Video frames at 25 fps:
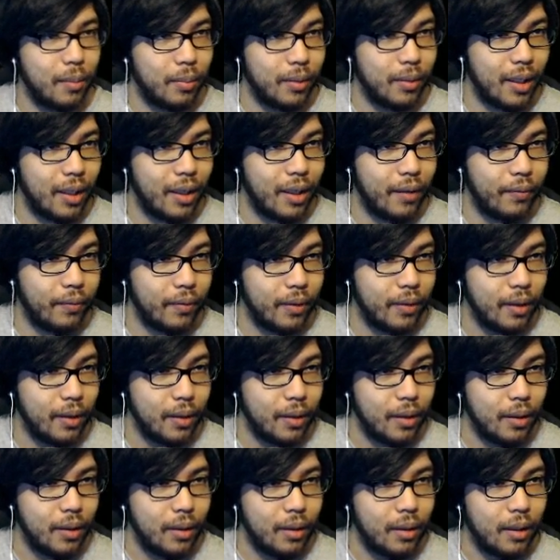left.
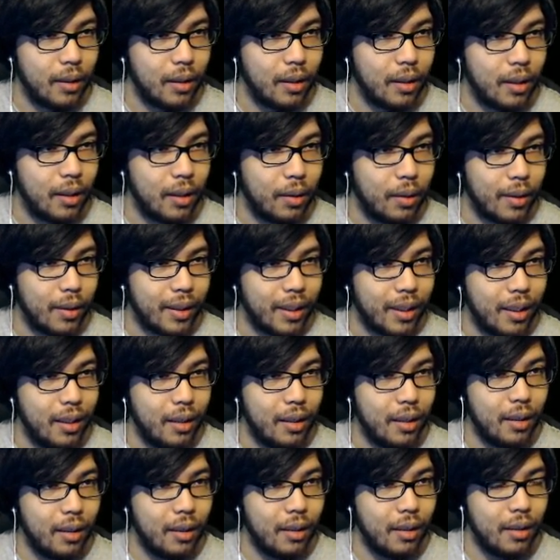A
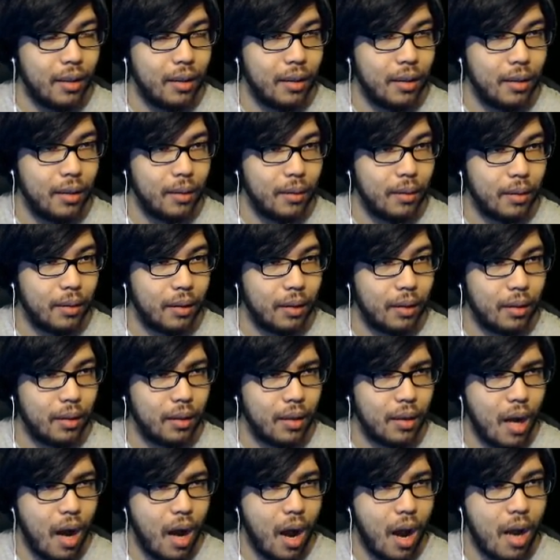key.
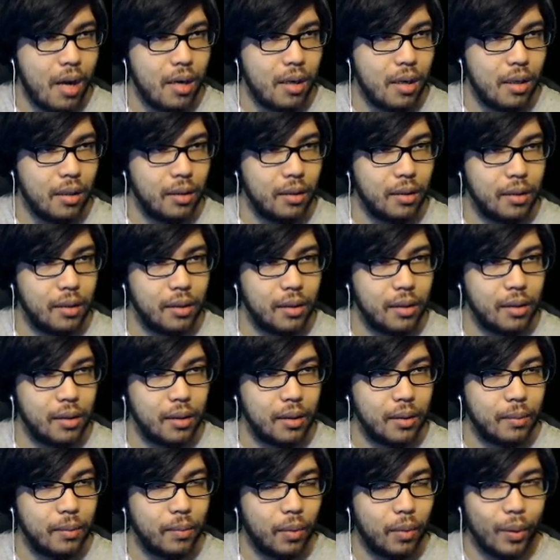Guns.
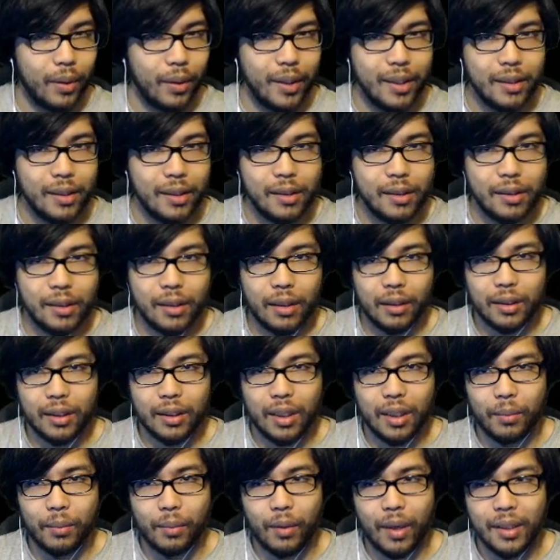Bullets. And on
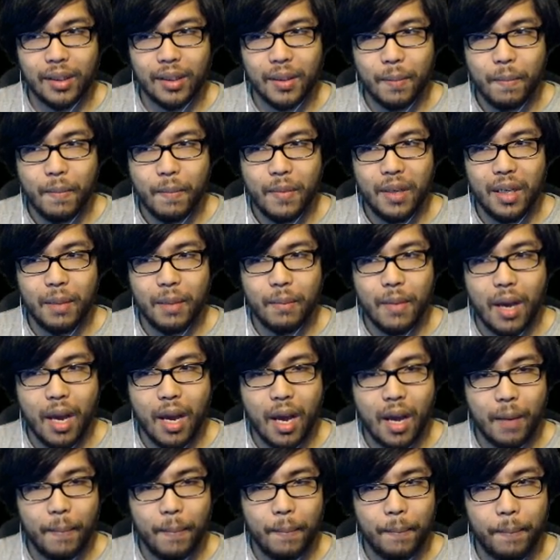top right's a
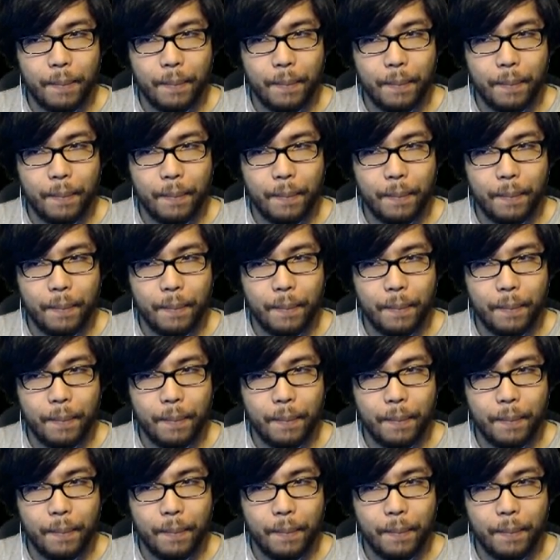mini-map.